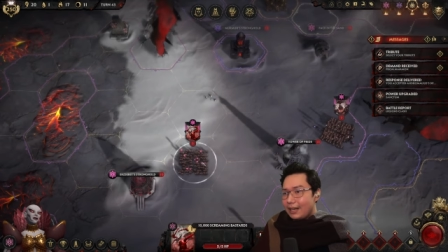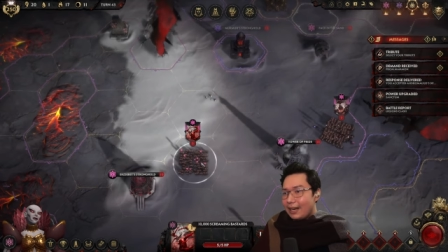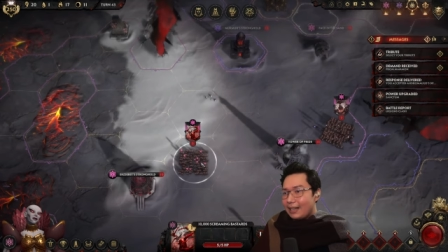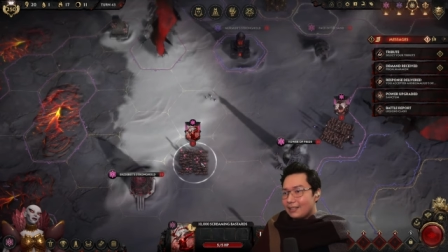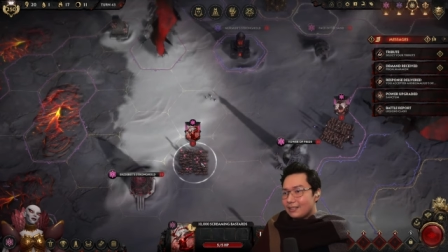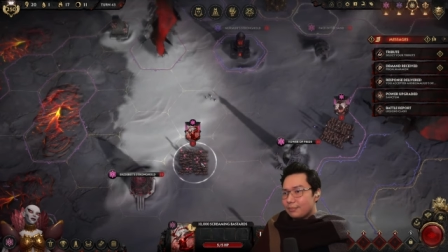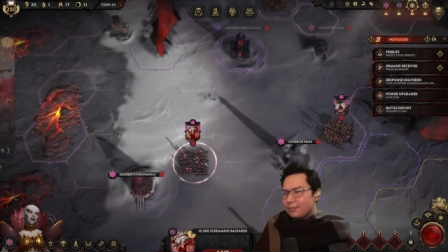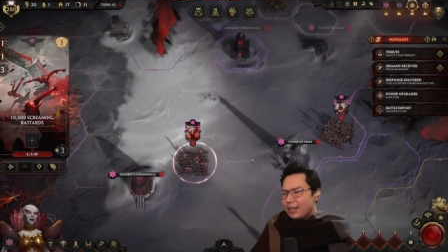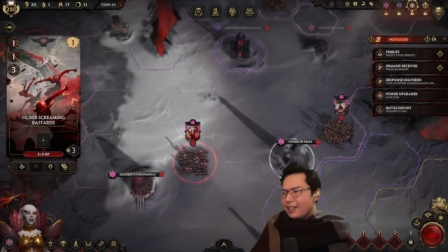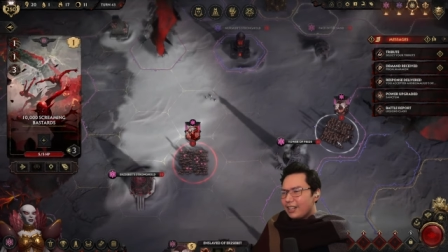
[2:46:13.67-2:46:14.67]
And
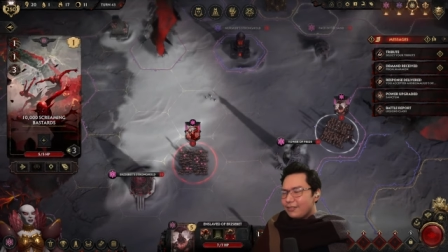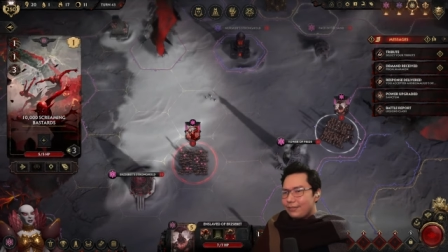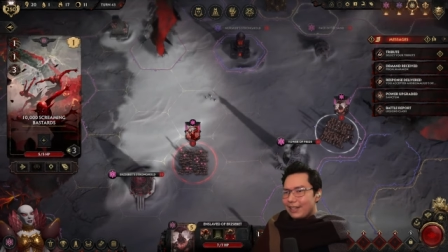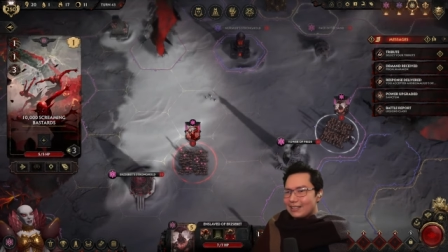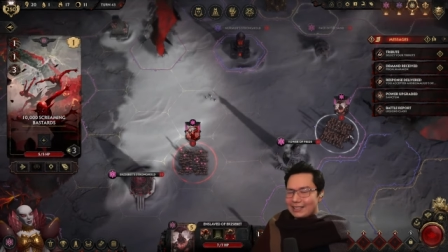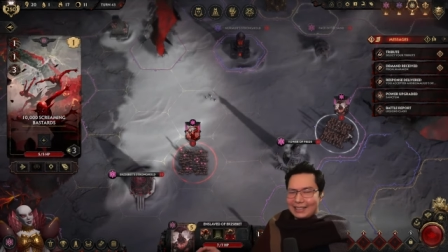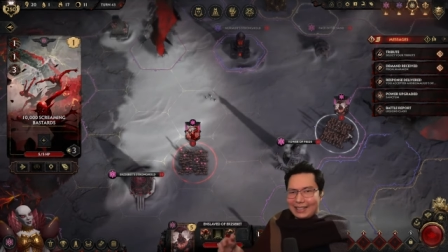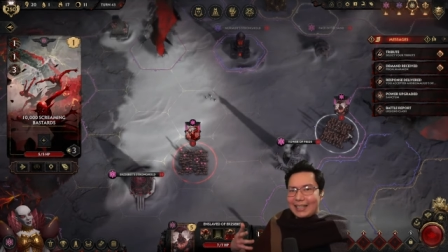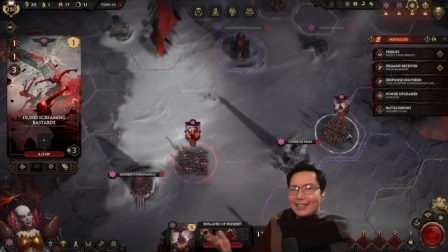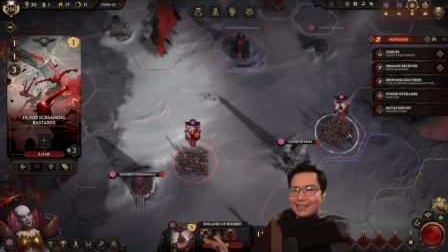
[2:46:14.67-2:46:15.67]
a lot of events
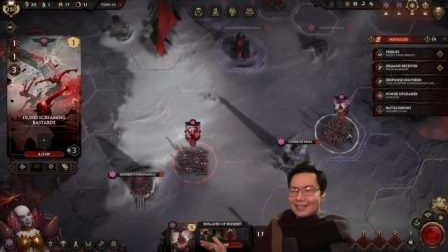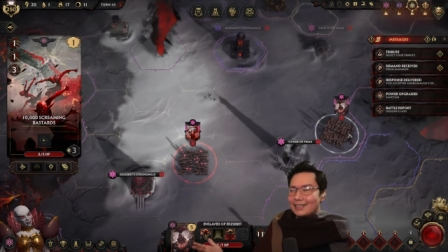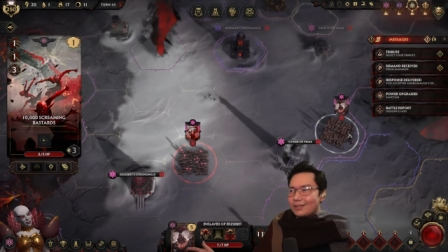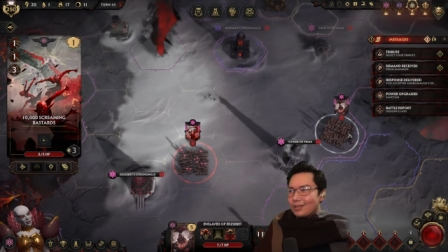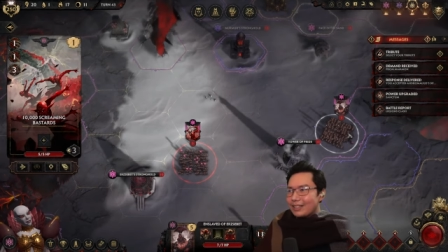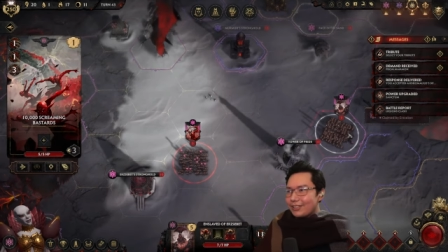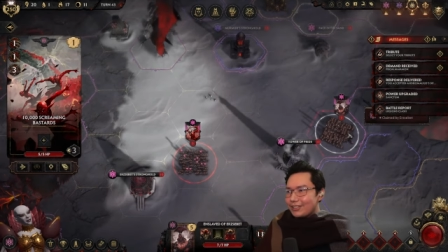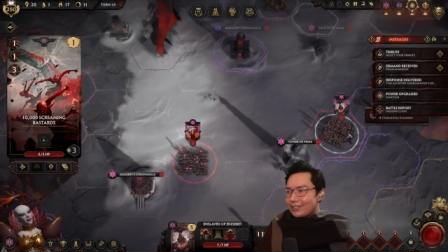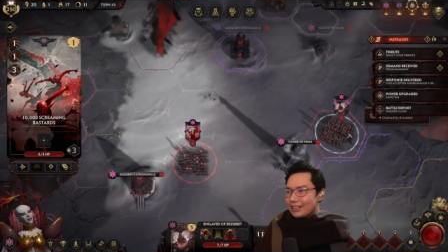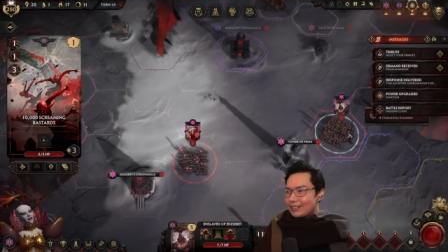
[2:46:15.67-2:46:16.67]
kill one of your
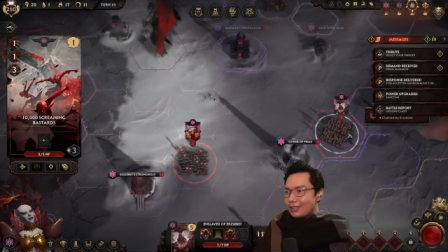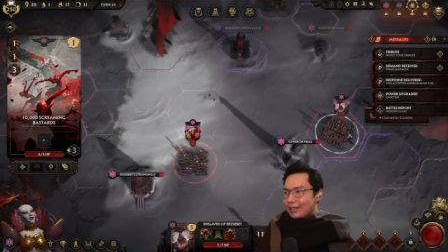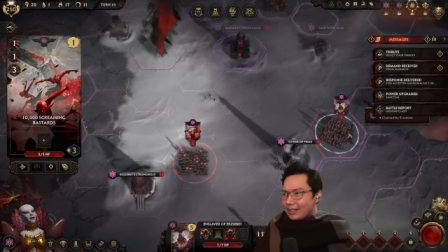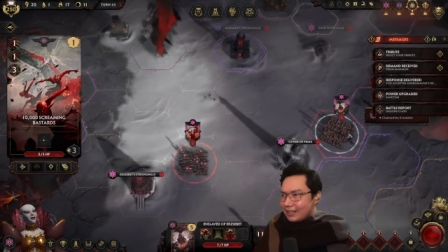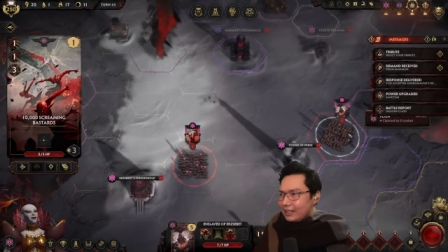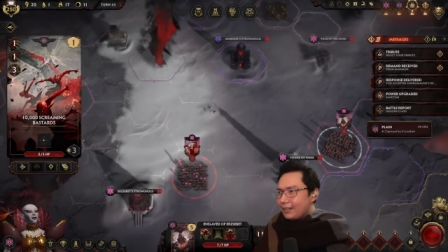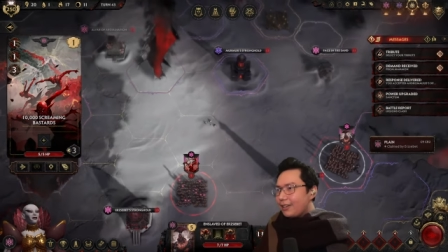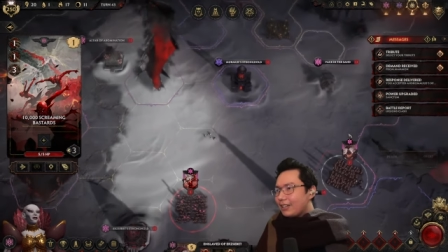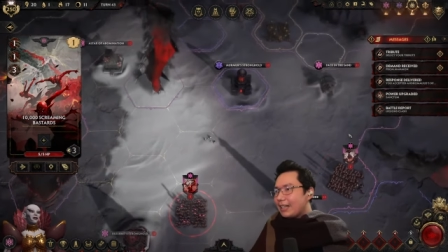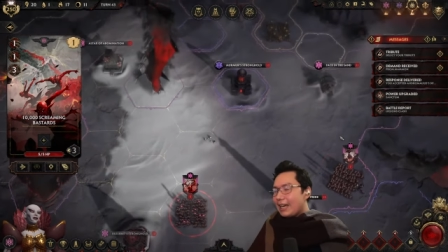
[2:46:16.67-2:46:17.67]
units. So earlier
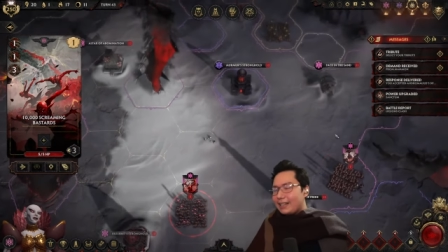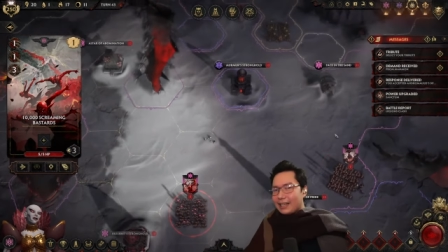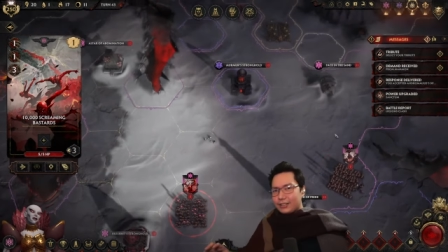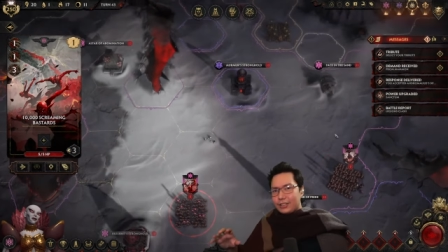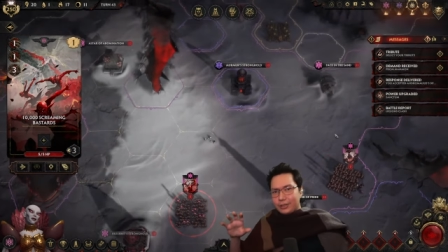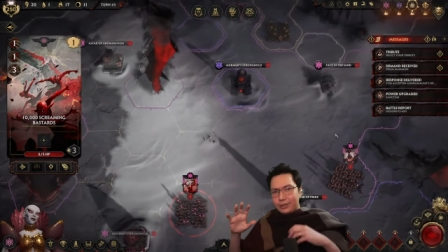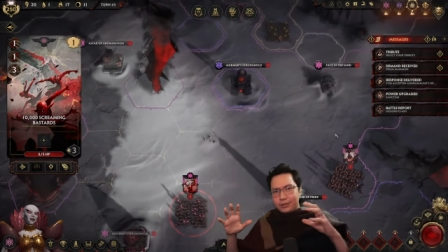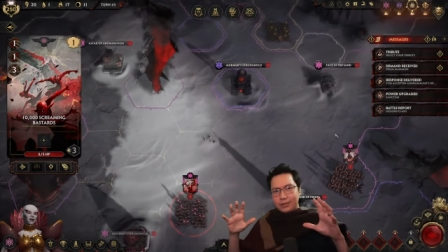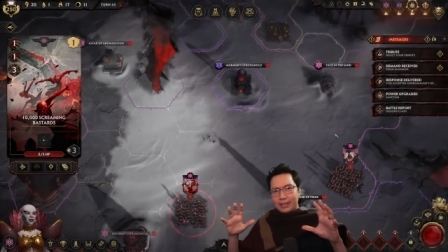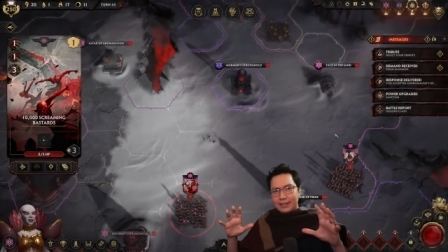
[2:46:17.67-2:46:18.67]
on I had like two...